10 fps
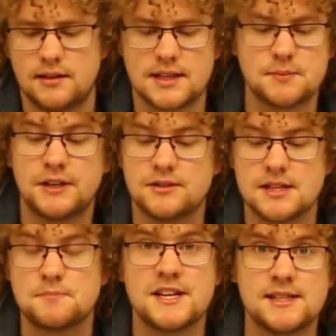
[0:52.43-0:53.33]
That's because
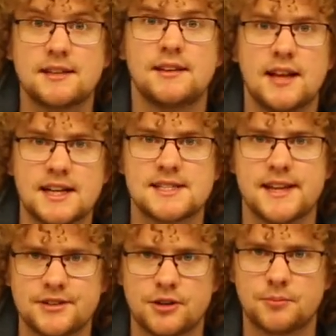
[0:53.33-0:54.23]
it's basically like a
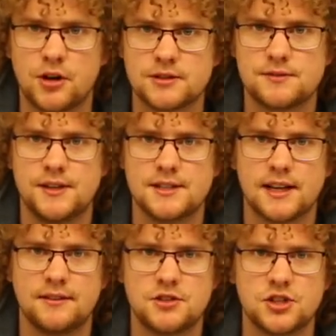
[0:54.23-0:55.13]
set-top box for your
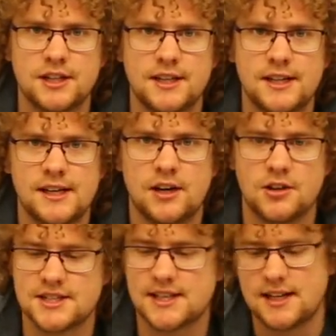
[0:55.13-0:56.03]
television.
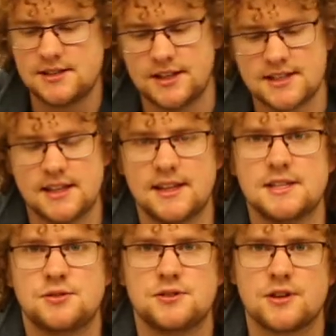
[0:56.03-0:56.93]
On the sides you can see
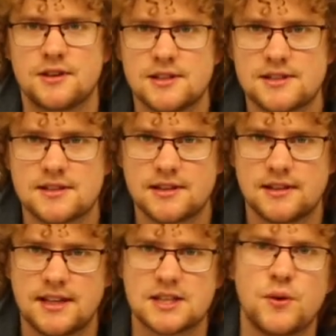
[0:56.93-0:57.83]
these 2 sockets.
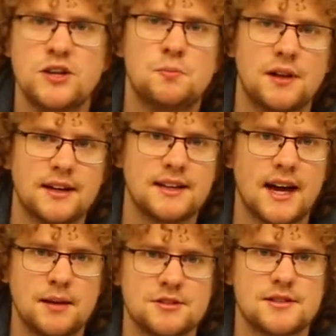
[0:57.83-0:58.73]
That's where you plug in
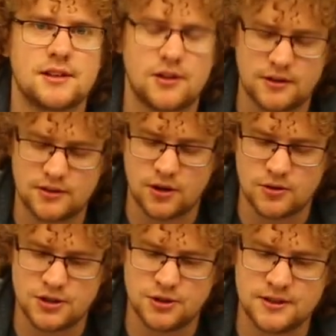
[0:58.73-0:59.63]
cables that
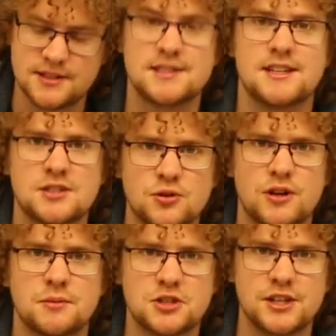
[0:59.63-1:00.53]
go to your existing
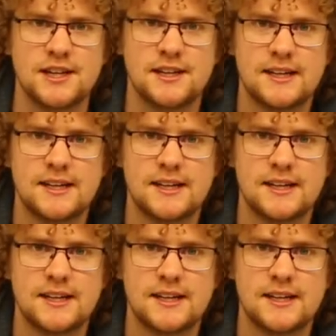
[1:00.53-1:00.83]
scoring machine.